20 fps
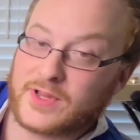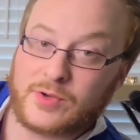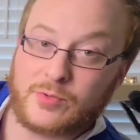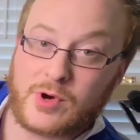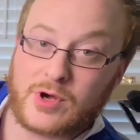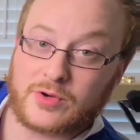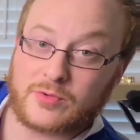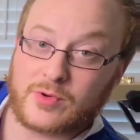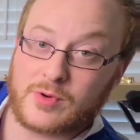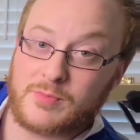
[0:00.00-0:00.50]

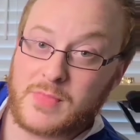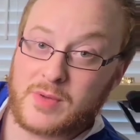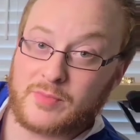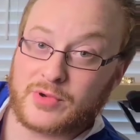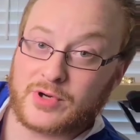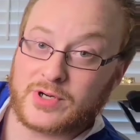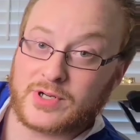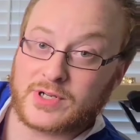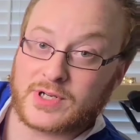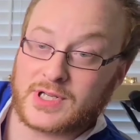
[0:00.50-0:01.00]
want to
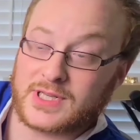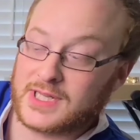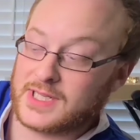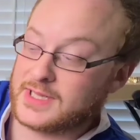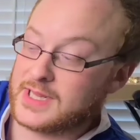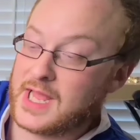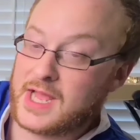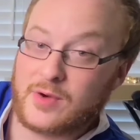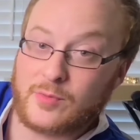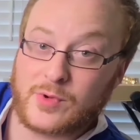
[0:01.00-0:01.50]
remember to
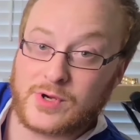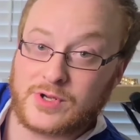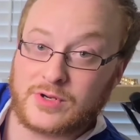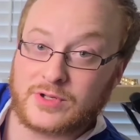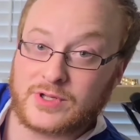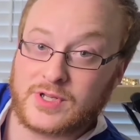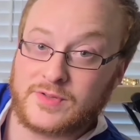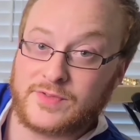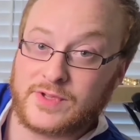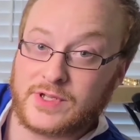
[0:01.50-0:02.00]
click that when
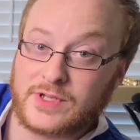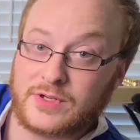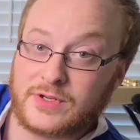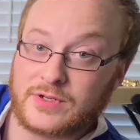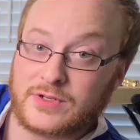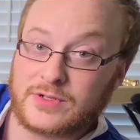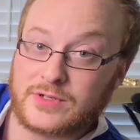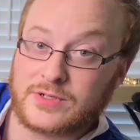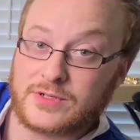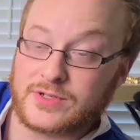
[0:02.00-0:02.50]
you're leaving
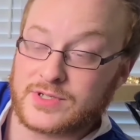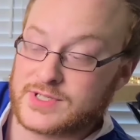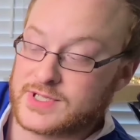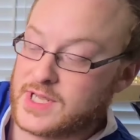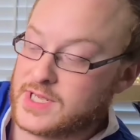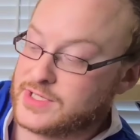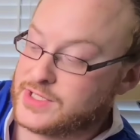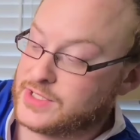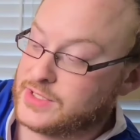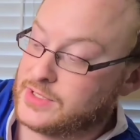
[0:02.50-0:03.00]
your
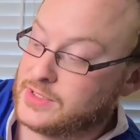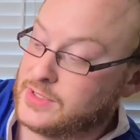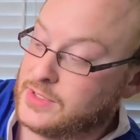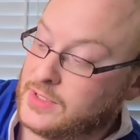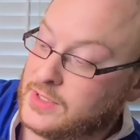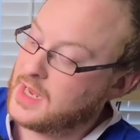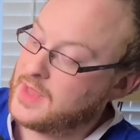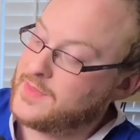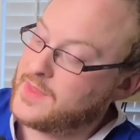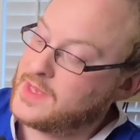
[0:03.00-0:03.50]
station.
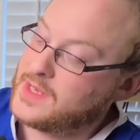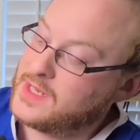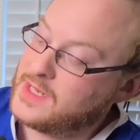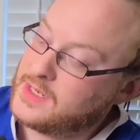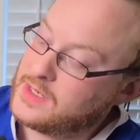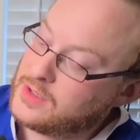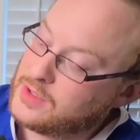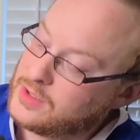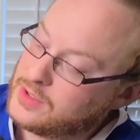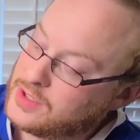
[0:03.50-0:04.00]
And then
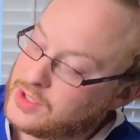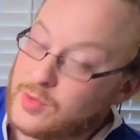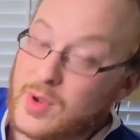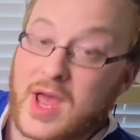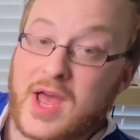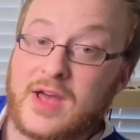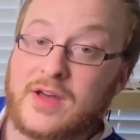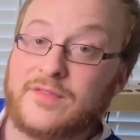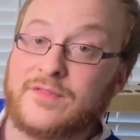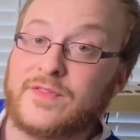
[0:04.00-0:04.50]
here you
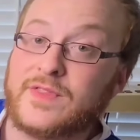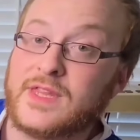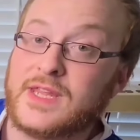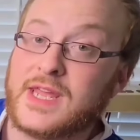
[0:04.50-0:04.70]
have the